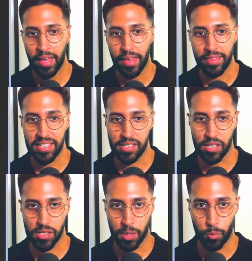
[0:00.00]
this is our
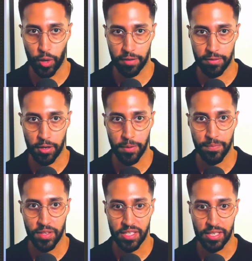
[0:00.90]
sub-workflow.
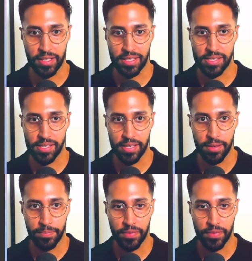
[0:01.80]
So you can see